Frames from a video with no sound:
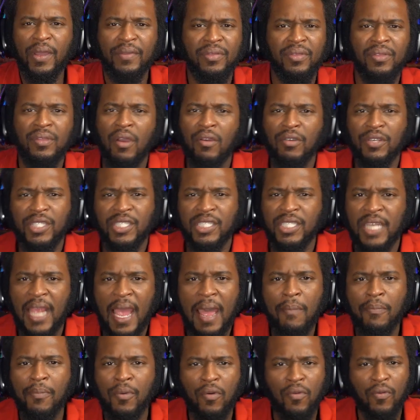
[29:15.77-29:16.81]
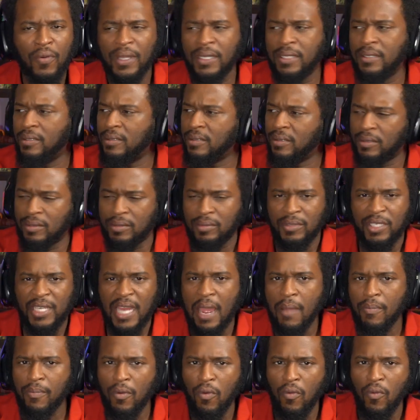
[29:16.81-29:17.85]
Nurse Chapel when
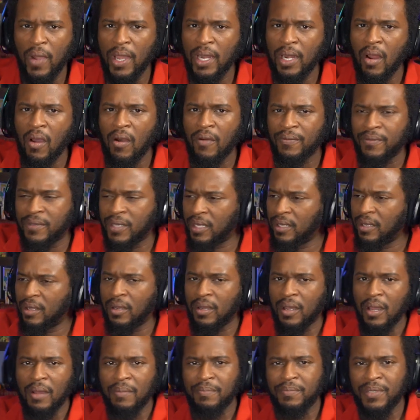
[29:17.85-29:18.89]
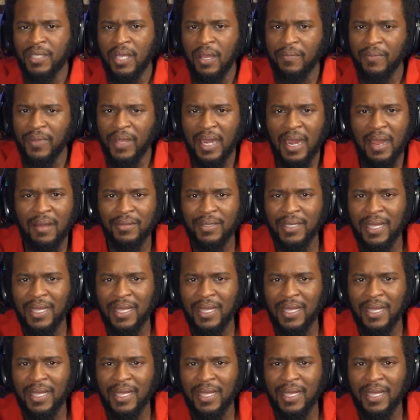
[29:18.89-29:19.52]
Chapel went off to look up something. And I was